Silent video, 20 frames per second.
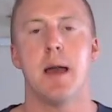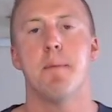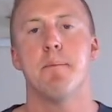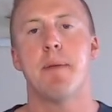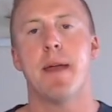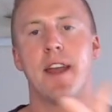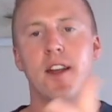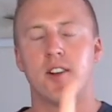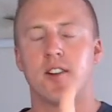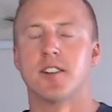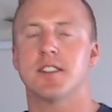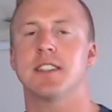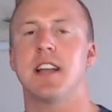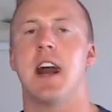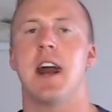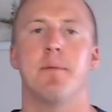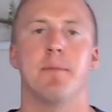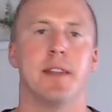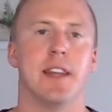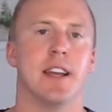
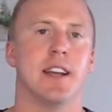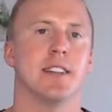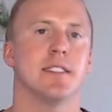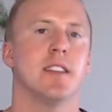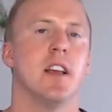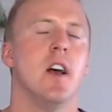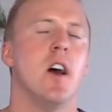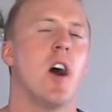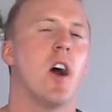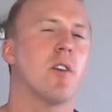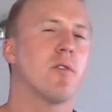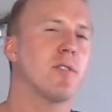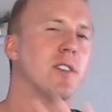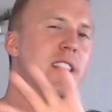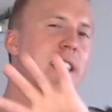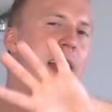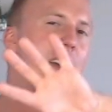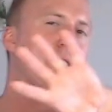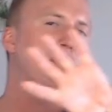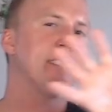Parasomnias are
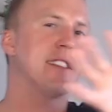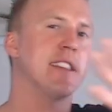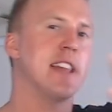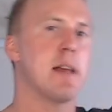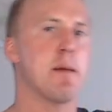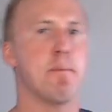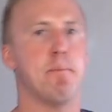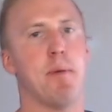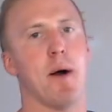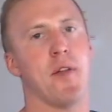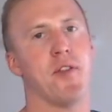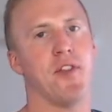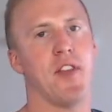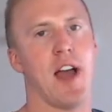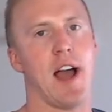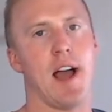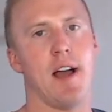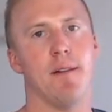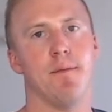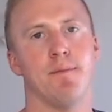really everything but
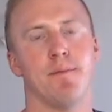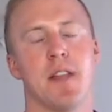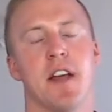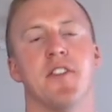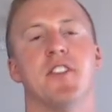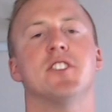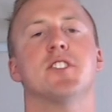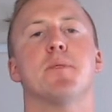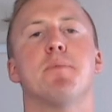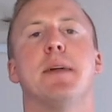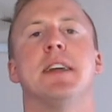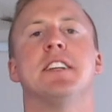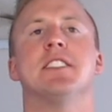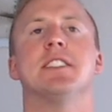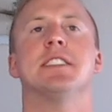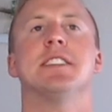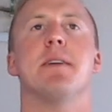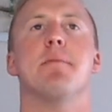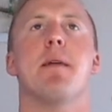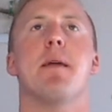that. These are
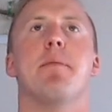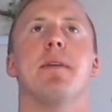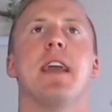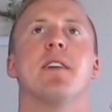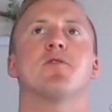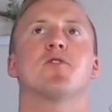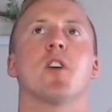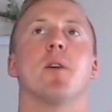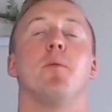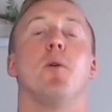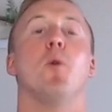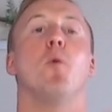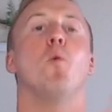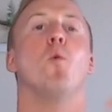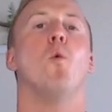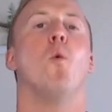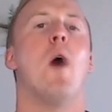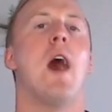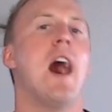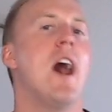patients that maybe have trouble
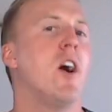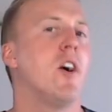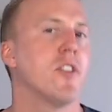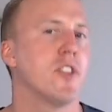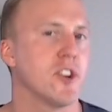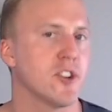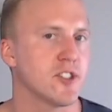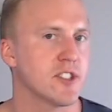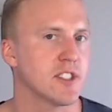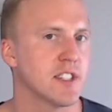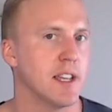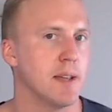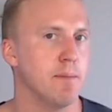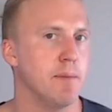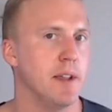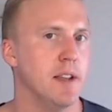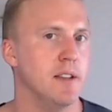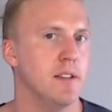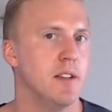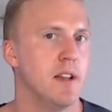while they're
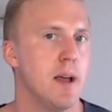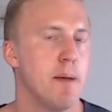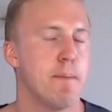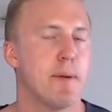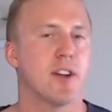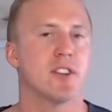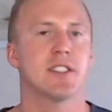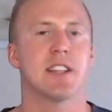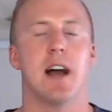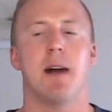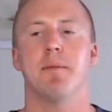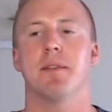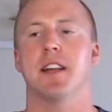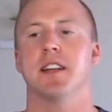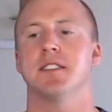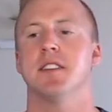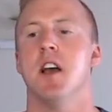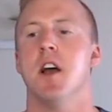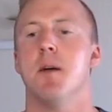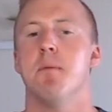sleeping. Parasomnia
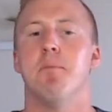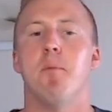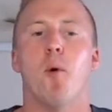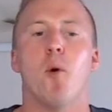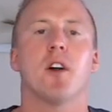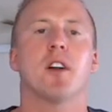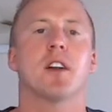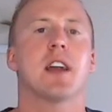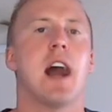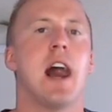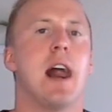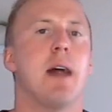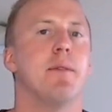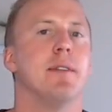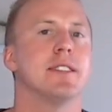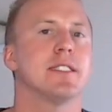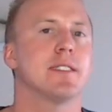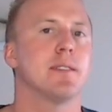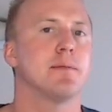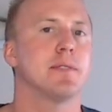is more
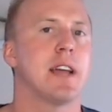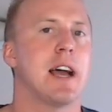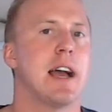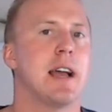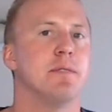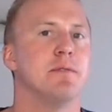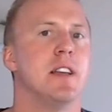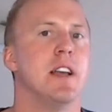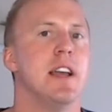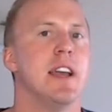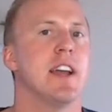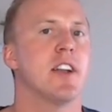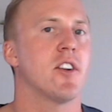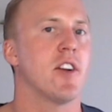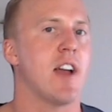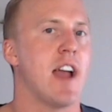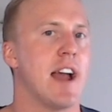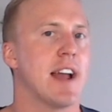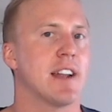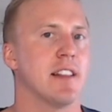common sometimes in
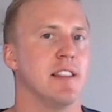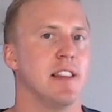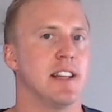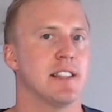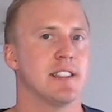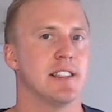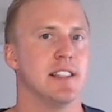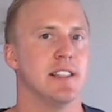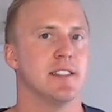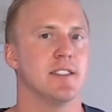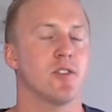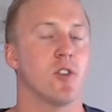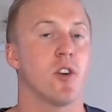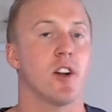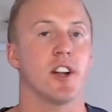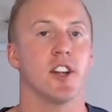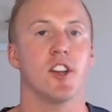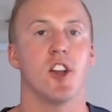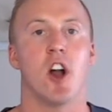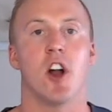our adolescents or
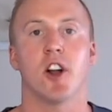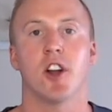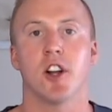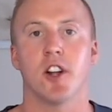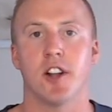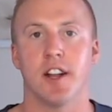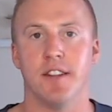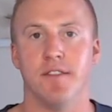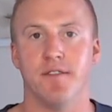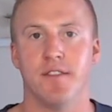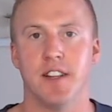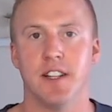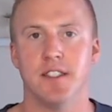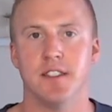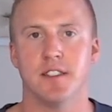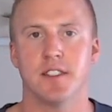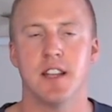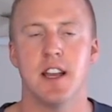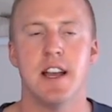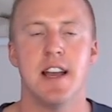our younger
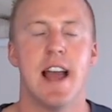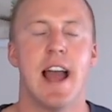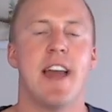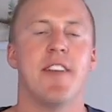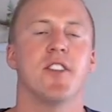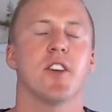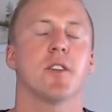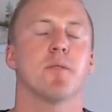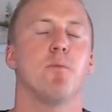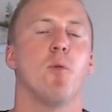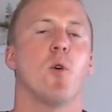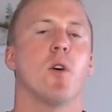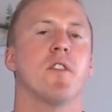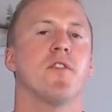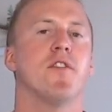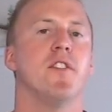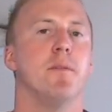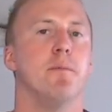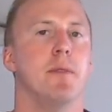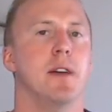infants, and they're more
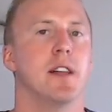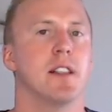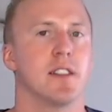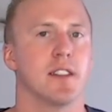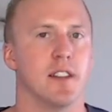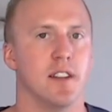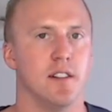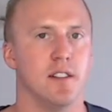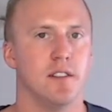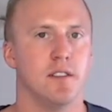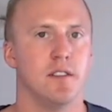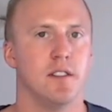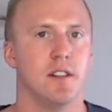familial.